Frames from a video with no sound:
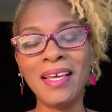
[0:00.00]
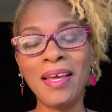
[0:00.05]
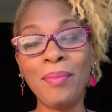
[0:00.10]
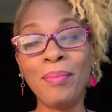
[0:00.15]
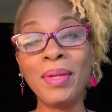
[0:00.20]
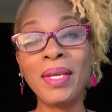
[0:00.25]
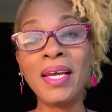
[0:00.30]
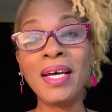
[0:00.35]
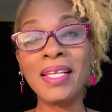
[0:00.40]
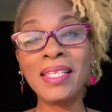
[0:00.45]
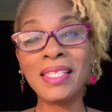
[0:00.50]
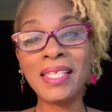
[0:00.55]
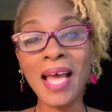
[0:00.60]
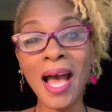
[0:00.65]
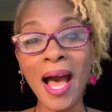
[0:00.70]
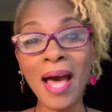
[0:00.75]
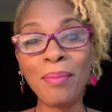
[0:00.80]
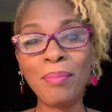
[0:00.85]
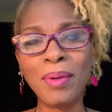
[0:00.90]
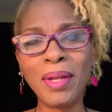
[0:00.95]
because
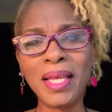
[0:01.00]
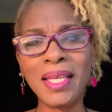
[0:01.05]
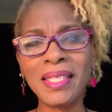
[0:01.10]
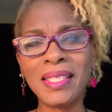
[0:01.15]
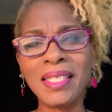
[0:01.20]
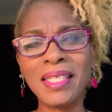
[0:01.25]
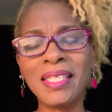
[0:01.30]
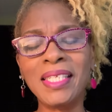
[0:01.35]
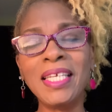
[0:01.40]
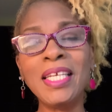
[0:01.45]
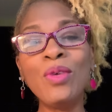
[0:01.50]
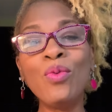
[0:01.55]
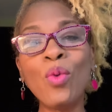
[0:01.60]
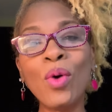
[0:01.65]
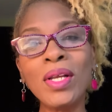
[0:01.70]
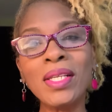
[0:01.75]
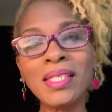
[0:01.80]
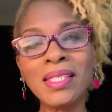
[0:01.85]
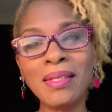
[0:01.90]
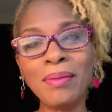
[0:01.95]
God blesses. He
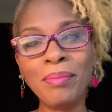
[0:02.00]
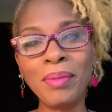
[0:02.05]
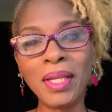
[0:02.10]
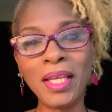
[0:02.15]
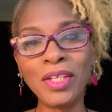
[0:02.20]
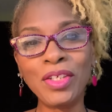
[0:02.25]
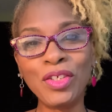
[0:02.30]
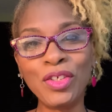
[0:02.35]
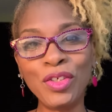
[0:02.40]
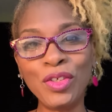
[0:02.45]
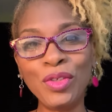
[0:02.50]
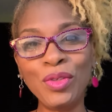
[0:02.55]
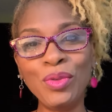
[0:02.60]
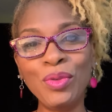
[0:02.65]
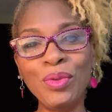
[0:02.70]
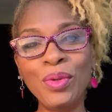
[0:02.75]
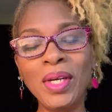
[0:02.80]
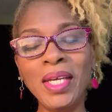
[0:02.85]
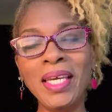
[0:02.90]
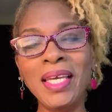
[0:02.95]
wants to bless
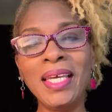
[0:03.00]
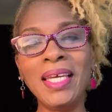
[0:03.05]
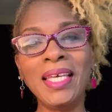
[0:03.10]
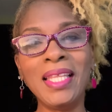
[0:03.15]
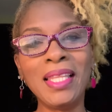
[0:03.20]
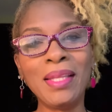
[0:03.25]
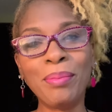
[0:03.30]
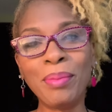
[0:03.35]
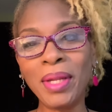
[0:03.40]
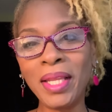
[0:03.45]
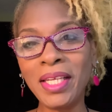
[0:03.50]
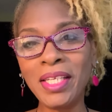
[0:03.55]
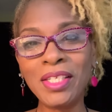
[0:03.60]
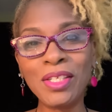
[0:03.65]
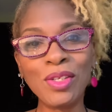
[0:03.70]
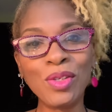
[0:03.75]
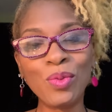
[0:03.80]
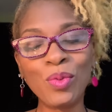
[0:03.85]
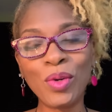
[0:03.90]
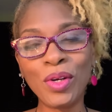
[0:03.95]
you in the
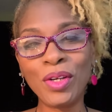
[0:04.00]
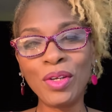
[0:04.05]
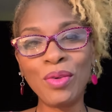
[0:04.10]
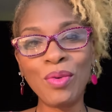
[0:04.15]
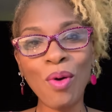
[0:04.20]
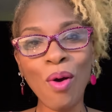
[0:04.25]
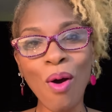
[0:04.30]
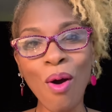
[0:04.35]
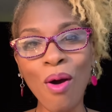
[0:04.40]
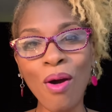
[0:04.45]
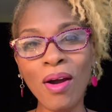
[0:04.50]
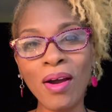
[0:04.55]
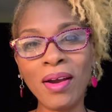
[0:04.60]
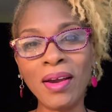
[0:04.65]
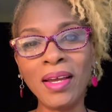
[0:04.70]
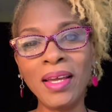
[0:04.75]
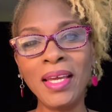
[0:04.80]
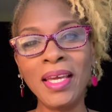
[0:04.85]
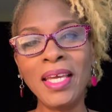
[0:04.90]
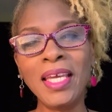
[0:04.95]
places where you are.
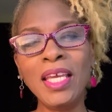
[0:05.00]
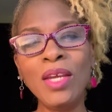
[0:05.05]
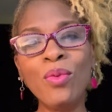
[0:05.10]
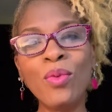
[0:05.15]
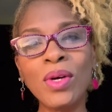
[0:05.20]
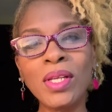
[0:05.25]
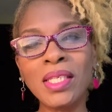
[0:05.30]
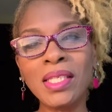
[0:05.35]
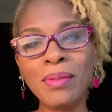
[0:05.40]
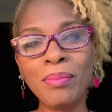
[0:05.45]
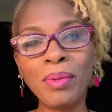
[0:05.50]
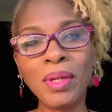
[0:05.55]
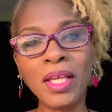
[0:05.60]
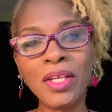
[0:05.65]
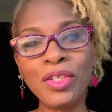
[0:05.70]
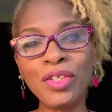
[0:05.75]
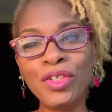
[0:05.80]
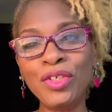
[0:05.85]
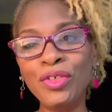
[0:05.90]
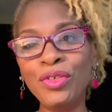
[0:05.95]
He wants to
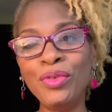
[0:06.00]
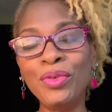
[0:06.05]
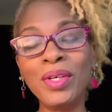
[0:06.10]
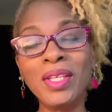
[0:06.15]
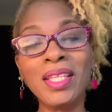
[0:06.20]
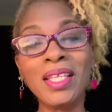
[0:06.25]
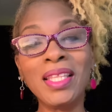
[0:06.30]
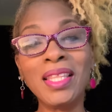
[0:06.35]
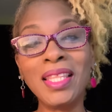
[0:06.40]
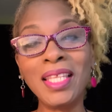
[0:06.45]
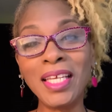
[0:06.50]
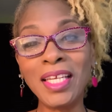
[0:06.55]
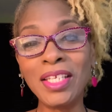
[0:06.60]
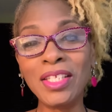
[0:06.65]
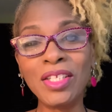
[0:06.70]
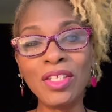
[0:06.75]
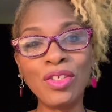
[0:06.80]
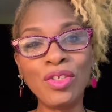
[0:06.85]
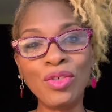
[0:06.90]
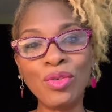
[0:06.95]
bless you in the things
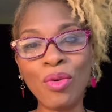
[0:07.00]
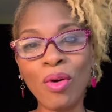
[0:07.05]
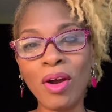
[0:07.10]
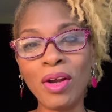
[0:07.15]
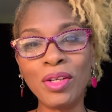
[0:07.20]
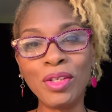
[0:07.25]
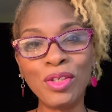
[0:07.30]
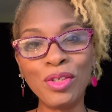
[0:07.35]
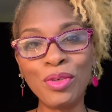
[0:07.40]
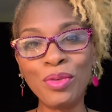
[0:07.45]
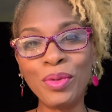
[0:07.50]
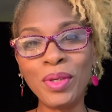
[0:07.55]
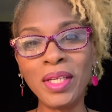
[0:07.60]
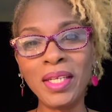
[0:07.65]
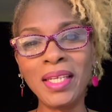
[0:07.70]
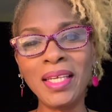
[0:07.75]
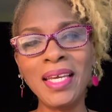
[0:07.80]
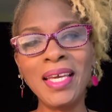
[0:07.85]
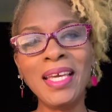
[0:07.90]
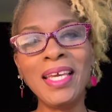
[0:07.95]
that you are
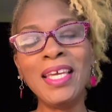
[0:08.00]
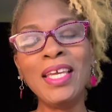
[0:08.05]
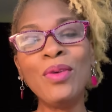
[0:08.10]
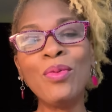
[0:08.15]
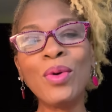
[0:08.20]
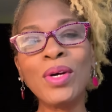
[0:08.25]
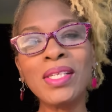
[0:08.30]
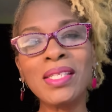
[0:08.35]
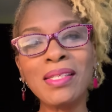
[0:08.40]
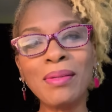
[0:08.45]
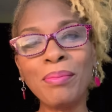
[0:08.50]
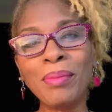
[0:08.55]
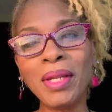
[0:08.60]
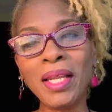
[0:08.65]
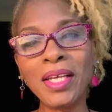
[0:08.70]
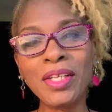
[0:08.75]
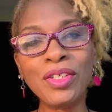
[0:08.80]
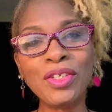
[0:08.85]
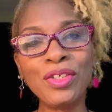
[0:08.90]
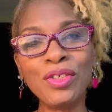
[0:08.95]
doing. He wants to
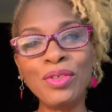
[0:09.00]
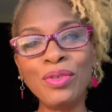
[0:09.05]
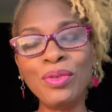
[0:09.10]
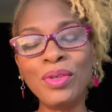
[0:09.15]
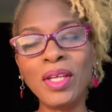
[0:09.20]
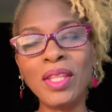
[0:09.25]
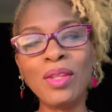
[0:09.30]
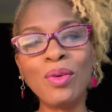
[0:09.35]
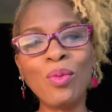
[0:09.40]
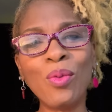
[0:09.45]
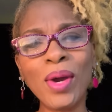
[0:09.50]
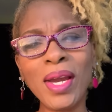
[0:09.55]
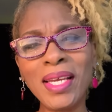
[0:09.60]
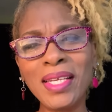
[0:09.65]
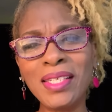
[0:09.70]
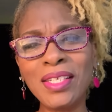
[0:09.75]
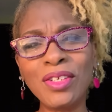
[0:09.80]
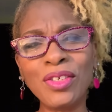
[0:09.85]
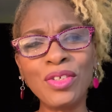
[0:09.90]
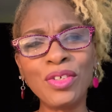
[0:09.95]
bless you in the
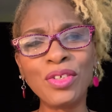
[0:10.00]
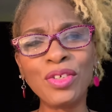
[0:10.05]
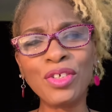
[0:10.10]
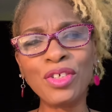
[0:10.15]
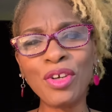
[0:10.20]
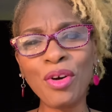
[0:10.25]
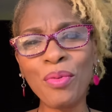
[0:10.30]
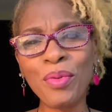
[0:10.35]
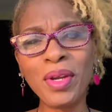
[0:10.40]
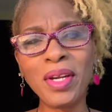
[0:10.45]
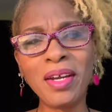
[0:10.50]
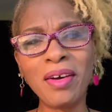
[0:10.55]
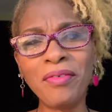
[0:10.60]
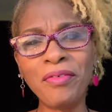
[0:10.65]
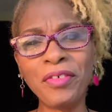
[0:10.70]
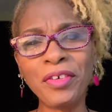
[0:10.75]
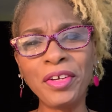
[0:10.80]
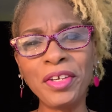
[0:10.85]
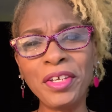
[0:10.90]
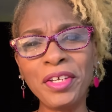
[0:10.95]
ways that you're showing up
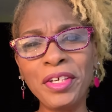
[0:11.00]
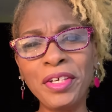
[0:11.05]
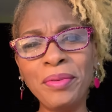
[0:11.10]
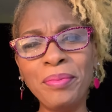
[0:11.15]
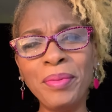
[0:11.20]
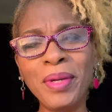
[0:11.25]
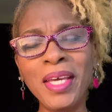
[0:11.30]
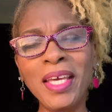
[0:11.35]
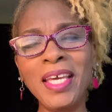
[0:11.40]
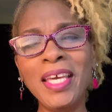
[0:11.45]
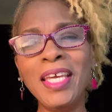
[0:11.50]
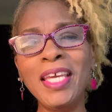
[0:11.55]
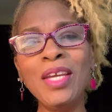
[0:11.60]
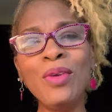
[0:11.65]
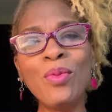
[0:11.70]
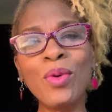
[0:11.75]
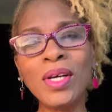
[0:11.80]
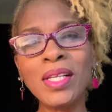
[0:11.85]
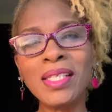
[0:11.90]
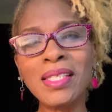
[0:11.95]
for Him. He
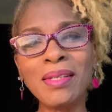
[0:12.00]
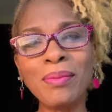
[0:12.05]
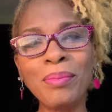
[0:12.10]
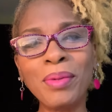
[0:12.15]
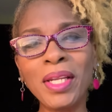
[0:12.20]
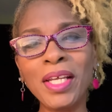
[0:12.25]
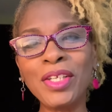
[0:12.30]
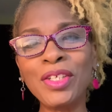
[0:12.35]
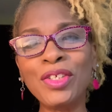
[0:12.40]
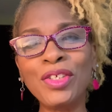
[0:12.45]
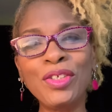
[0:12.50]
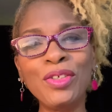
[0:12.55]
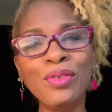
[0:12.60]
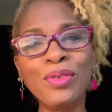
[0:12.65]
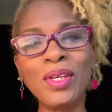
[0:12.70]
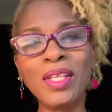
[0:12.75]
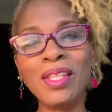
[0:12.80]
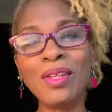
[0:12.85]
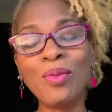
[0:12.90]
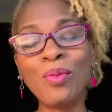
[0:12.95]
wants to bless you
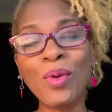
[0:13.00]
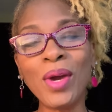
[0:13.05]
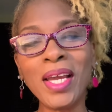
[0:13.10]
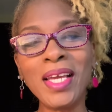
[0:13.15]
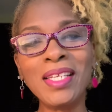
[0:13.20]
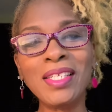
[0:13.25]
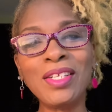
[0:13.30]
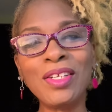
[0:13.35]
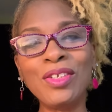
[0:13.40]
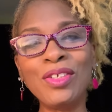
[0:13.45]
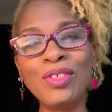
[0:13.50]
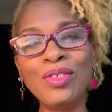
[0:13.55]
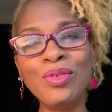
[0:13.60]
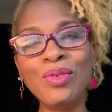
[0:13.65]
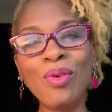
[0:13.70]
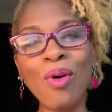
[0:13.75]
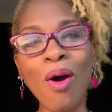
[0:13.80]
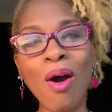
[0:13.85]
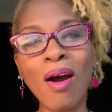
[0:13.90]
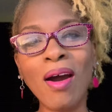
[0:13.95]
in the ways that
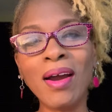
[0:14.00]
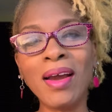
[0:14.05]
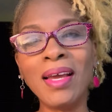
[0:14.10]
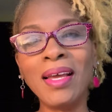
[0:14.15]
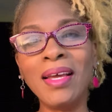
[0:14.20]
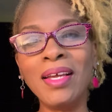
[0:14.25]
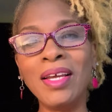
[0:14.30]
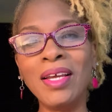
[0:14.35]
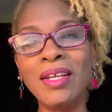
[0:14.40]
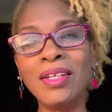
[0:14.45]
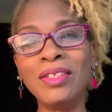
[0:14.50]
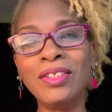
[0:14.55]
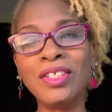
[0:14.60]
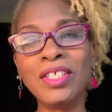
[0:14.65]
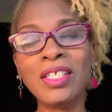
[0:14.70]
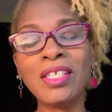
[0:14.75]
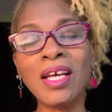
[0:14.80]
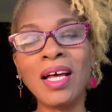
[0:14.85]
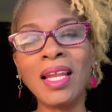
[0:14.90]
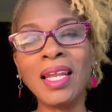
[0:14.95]
you are
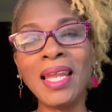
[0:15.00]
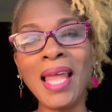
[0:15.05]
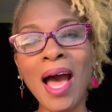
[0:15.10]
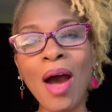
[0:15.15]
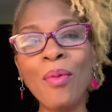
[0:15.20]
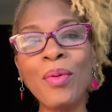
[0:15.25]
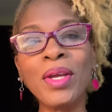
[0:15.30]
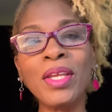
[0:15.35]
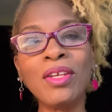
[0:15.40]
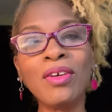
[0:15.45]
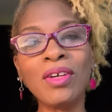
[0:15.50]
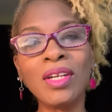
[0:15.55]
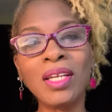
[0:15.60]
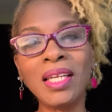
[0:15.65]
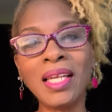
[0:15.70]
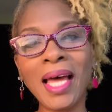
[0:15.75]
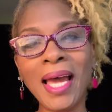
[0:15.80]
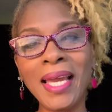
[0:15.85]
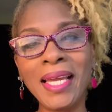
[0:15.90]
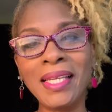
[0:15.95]
just allowing your
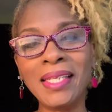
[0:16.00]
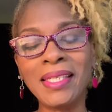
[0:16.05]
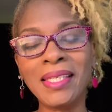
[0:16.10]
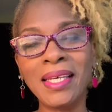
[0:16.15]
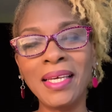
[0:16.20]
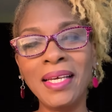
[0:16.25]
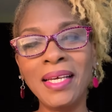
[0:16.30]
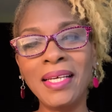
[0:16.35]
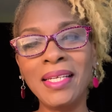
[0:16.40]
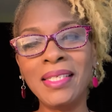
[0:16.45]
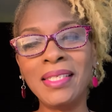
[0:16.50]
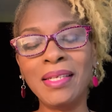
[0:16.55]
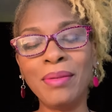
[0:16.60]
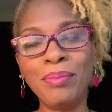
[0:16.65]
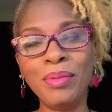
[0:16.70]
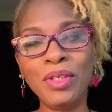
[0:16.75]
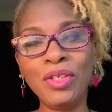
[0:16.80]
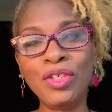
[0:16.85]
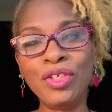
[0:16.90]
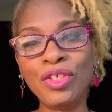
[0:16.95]
light to
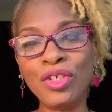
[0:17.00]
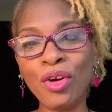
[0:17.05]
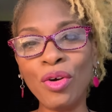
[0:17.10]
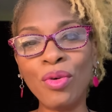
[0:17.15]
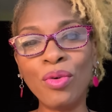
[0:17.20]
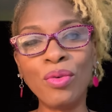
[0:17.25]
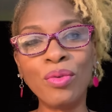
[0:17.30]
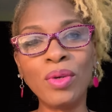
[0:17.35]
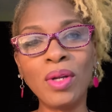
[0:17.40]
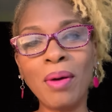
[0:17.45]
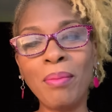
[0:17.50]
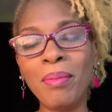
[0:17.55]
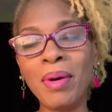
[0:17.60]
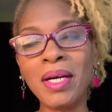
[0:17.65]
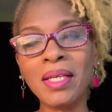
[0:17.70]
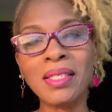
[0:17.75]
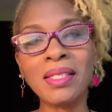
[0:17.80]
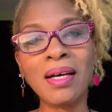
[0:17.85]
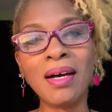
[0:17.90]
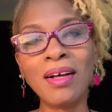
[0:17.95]
be shown
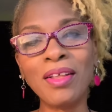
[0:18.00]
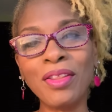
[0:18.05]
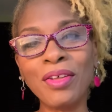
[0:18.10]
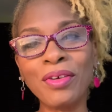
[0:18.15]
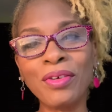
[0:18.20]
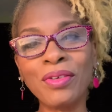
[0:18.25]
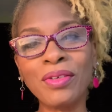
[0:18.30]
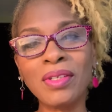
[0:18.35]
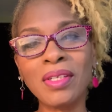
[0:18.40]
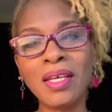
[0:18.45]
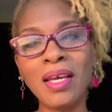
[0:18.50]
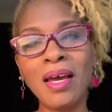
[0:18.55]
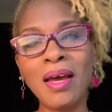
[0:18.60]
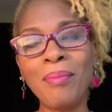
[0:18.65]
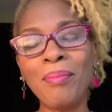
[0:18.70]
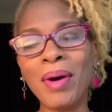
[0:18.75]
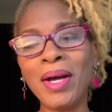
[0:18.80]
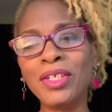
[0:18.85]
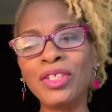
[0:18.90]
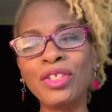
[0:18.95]
amongst others
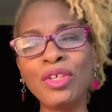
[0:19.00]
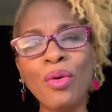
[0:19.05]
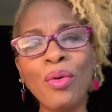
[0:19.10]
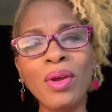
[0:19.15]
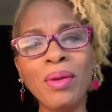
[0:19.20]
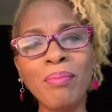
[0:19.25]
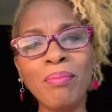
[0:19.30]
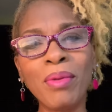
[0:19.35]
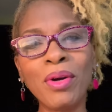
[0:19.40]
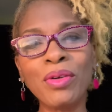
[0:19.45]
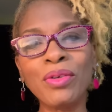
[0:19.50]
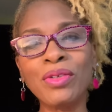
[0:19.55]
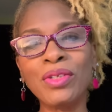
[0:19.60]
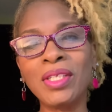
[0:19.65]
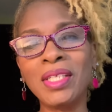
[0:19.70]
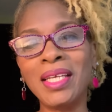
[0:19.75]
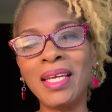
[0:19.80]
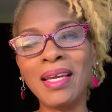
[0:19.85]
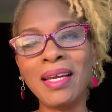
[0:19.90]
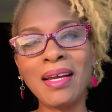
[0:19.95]
by showing
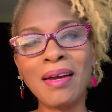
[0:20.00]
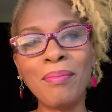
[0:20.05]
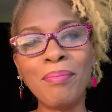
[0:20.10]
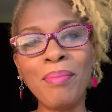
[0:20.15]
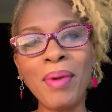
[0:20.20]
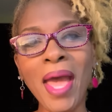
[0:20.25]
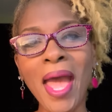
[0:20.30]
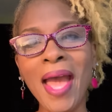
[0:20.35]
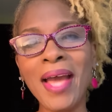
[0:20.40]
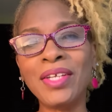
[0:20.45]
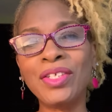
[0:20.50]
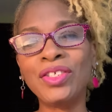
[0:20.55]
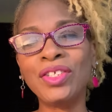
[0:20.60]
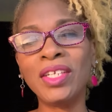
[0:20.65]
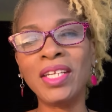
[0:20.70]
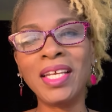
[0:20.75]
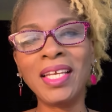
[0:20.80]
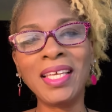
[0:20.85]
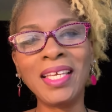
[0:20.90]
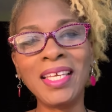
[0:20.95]
mercy and compassion
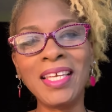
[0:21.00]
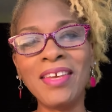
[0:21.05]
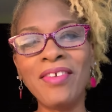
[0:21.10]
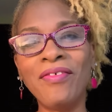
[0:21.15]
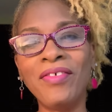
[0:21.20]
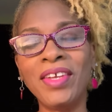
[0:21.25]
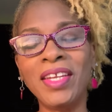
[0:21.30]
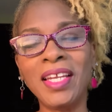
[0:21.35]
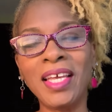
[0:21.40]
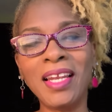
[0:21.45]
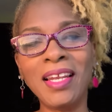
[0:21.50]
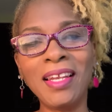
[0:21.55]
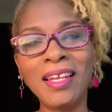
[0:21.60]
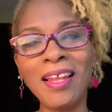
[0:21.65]
and giving and